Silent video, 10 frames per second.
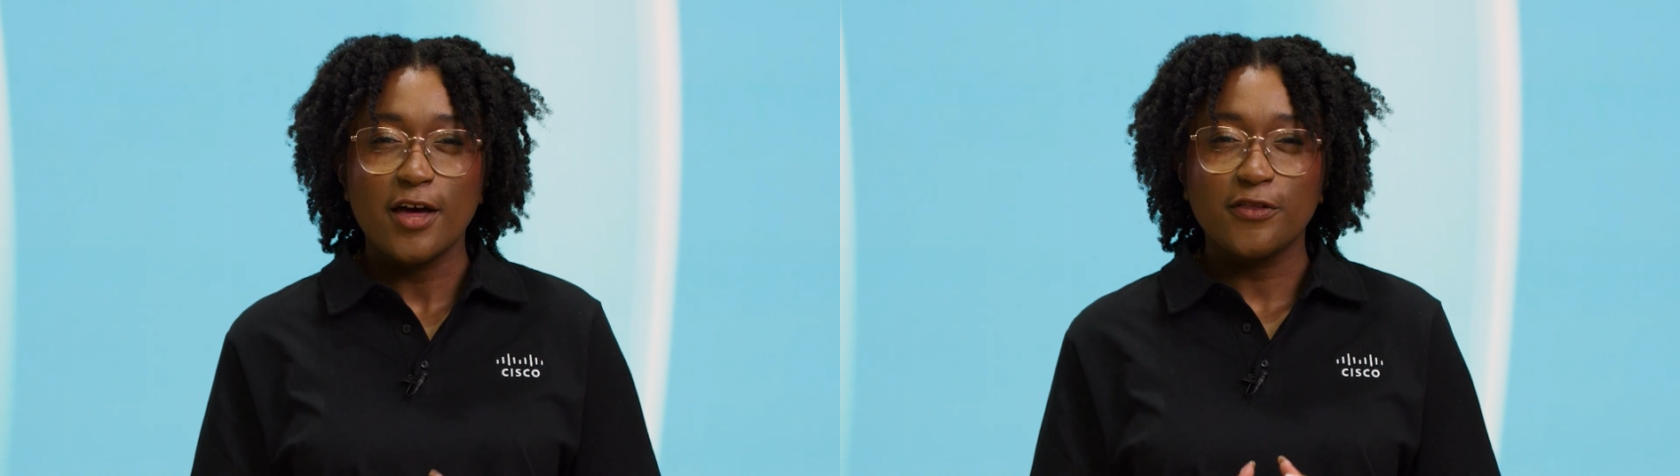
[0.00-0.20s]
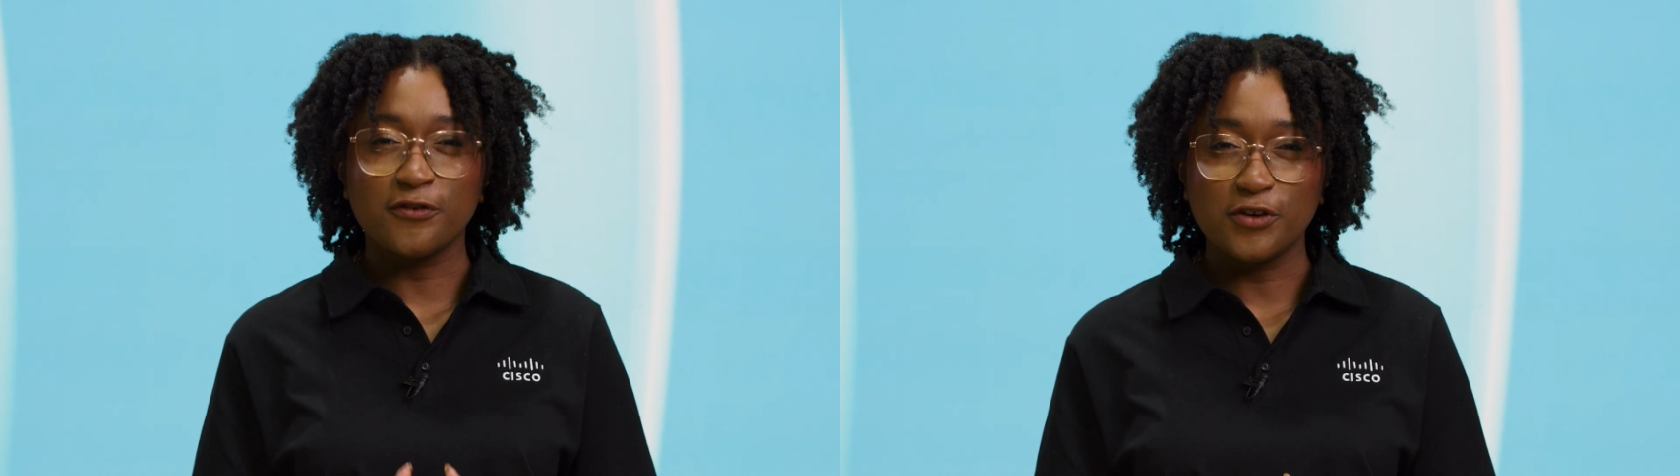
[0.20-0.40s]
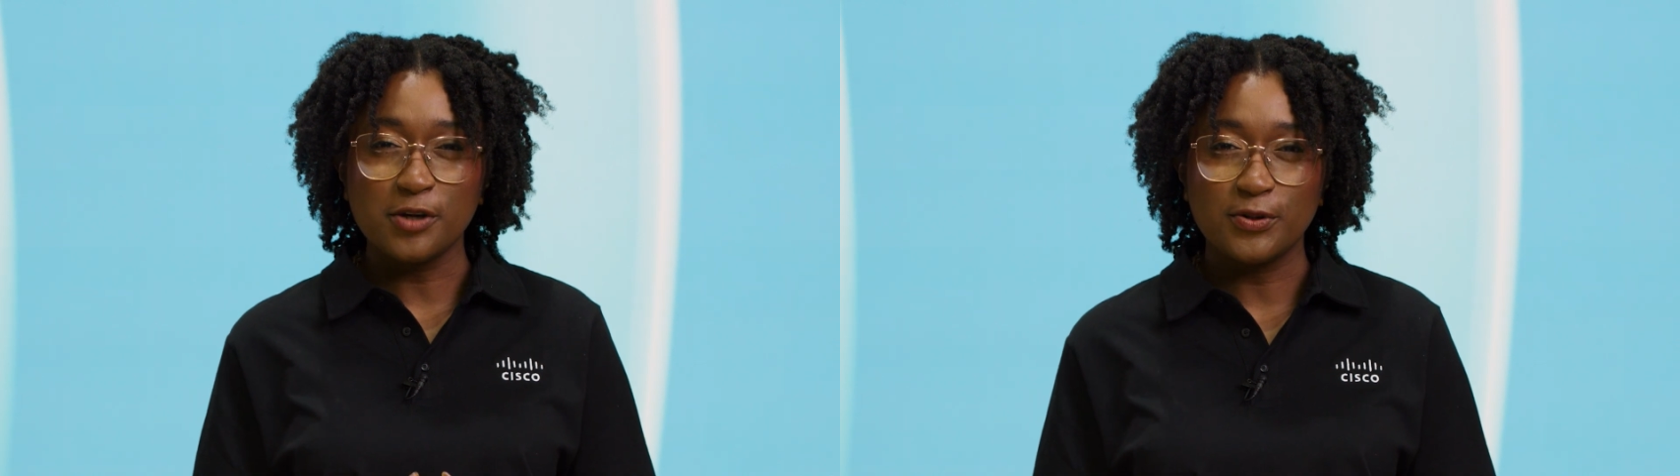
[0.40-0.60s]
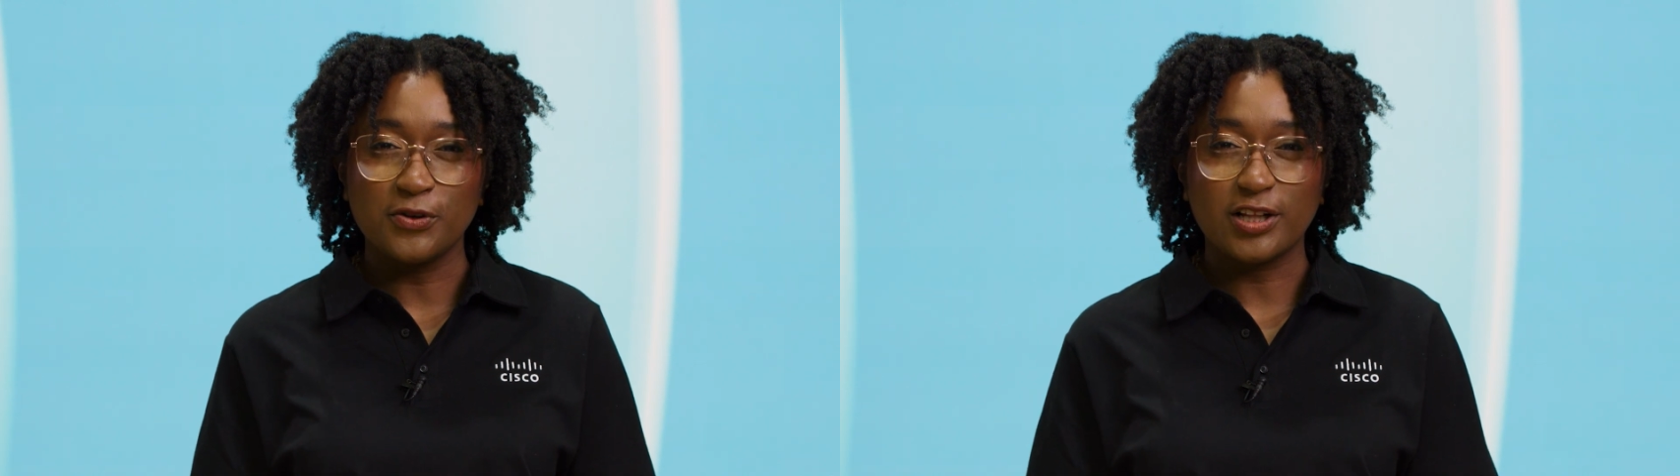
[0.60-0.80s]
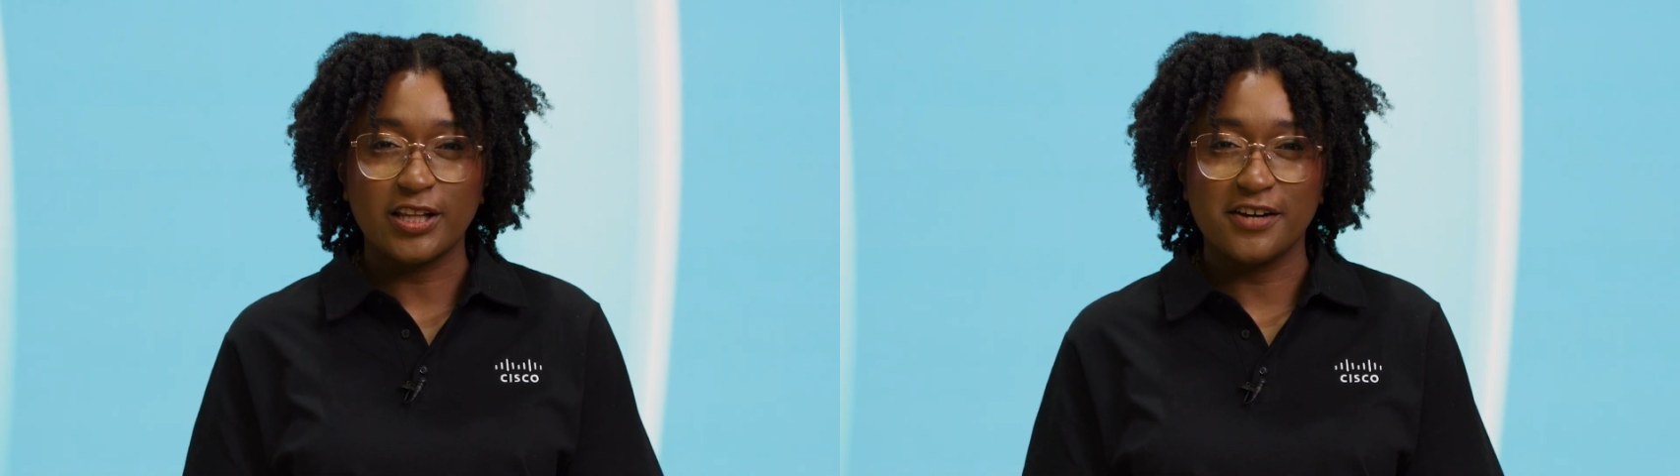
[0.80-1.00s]
The
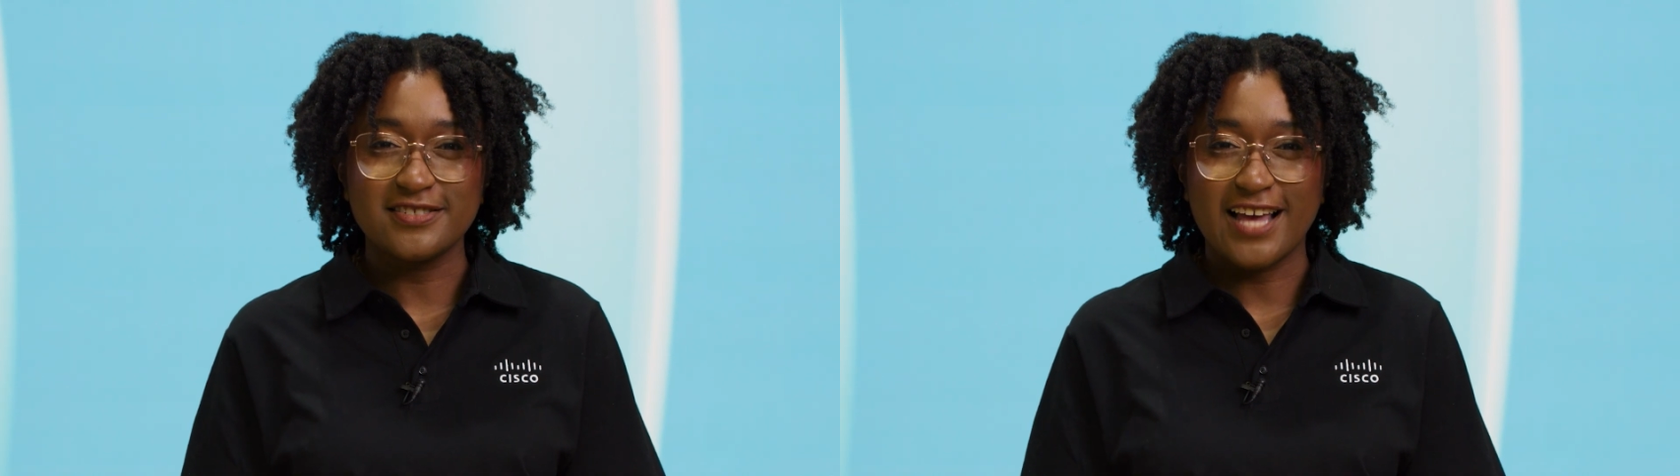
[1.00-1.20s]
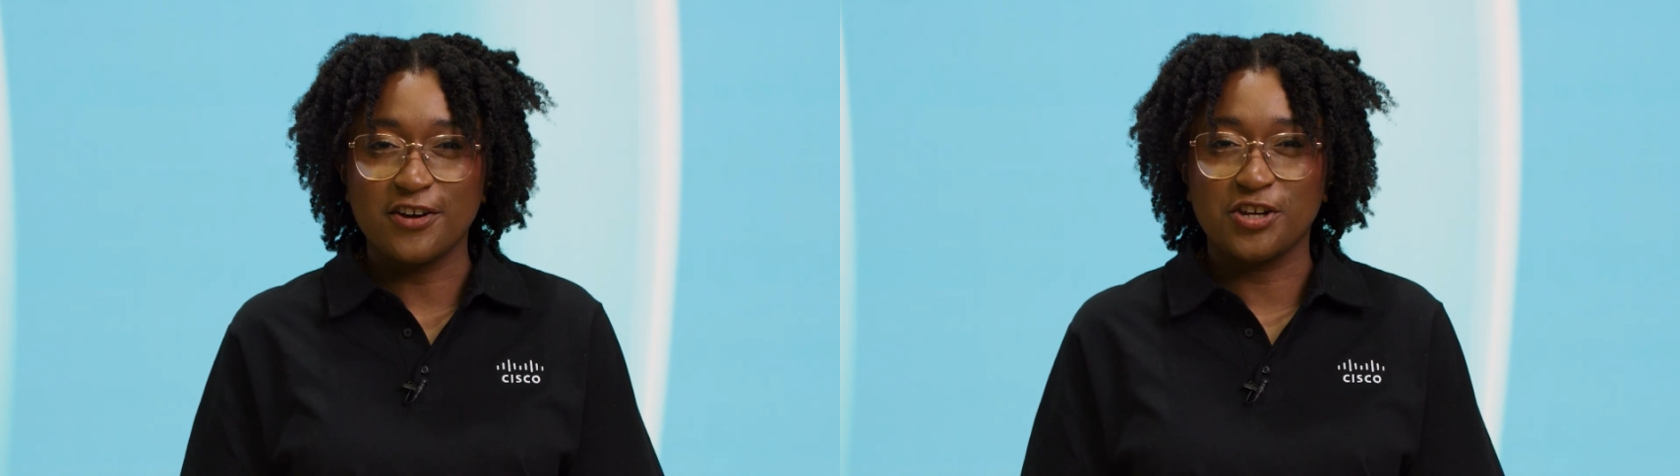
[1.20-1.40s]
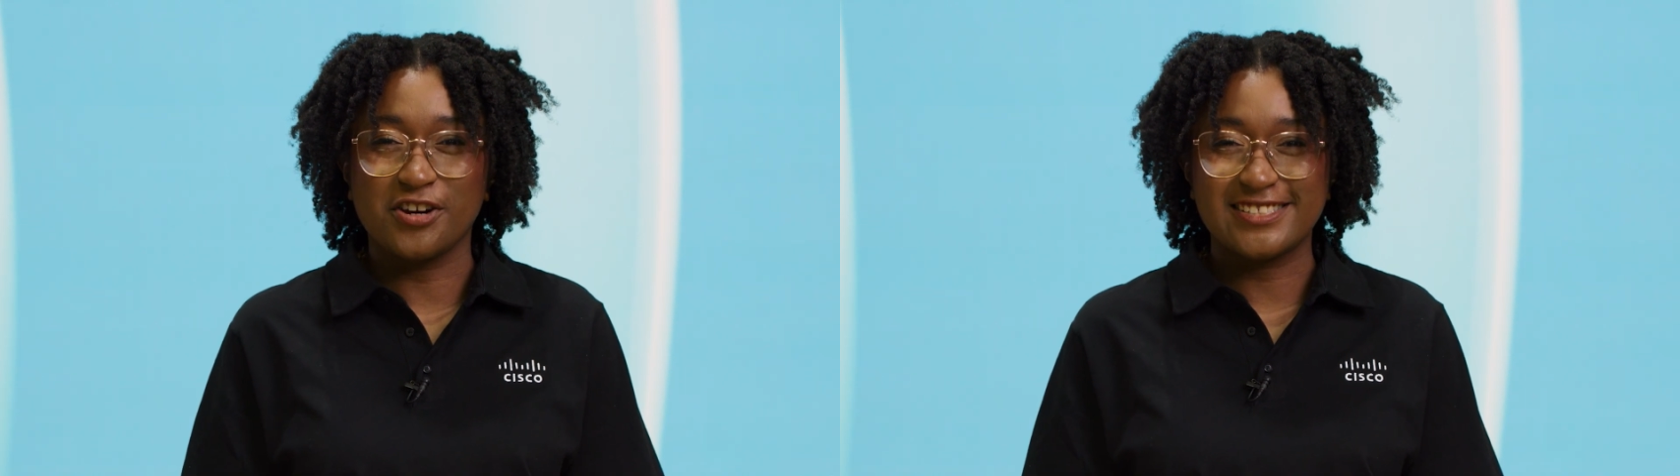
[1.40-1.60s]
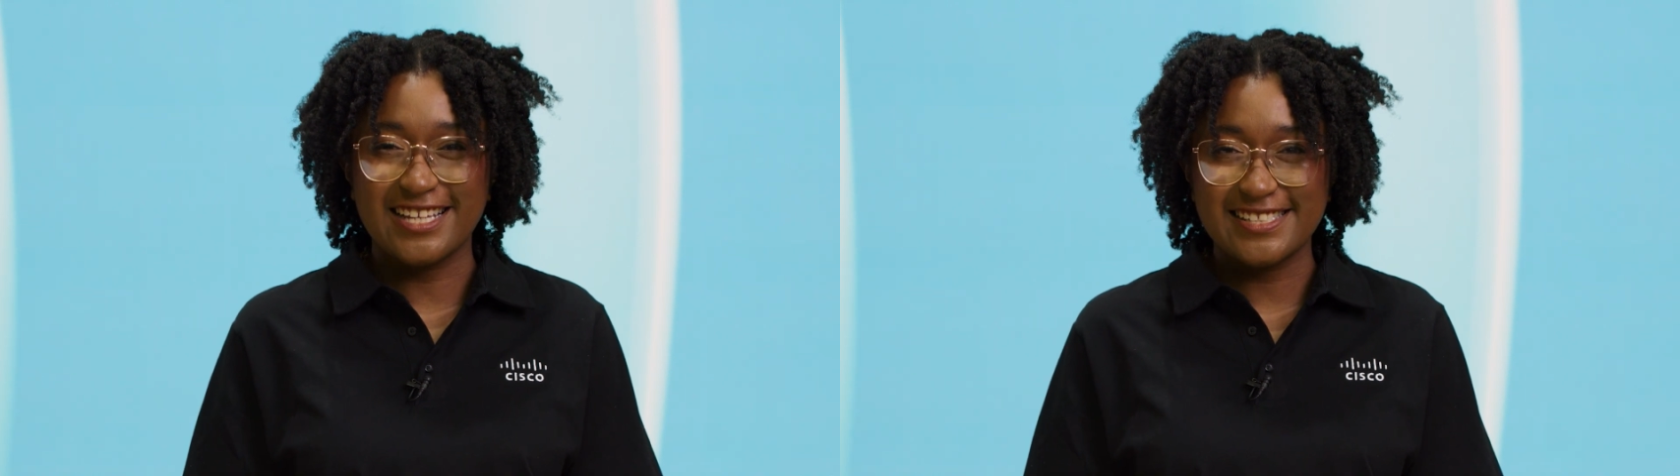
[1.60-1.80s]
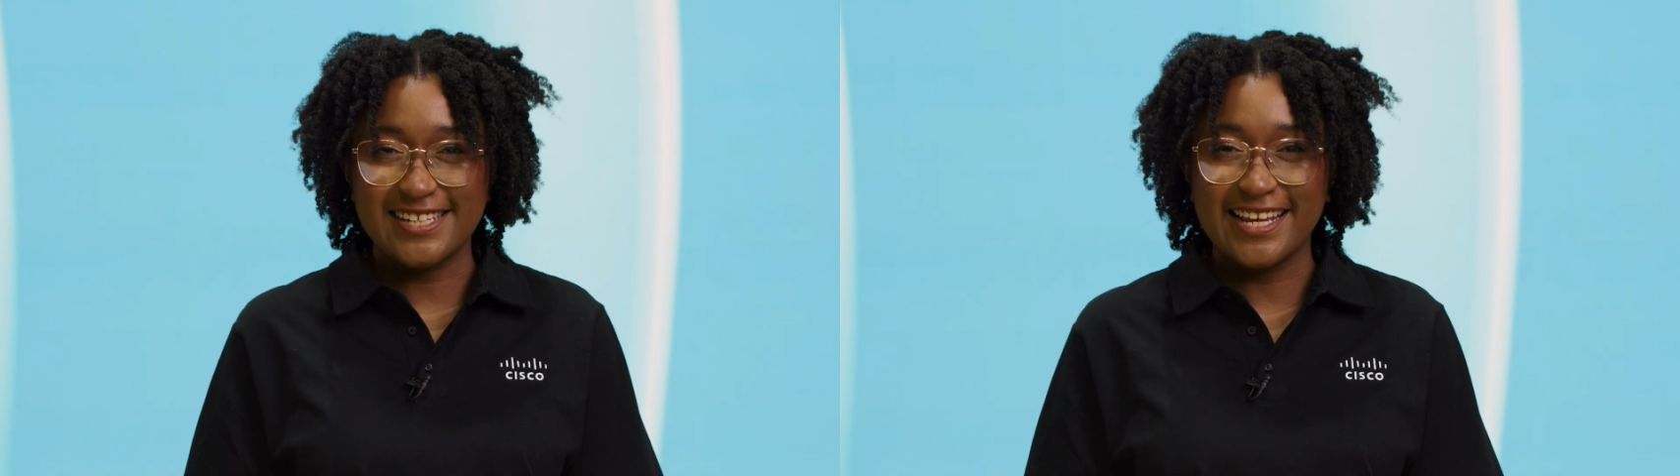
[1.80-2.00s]
reboot clears out your
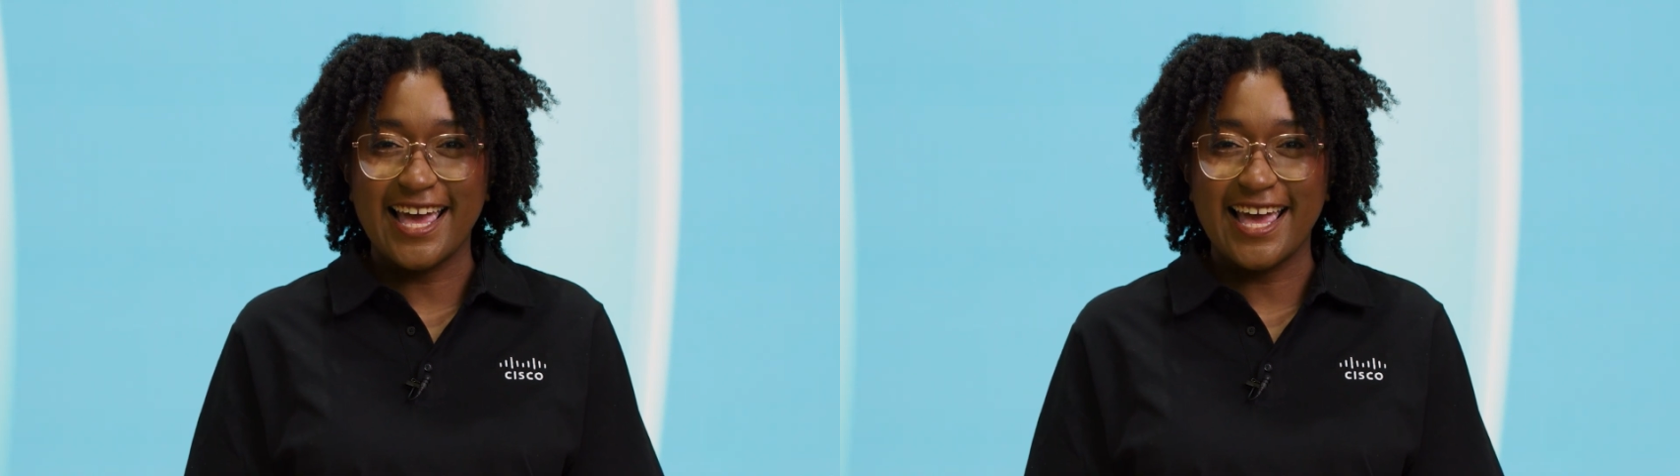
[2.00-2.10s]
existing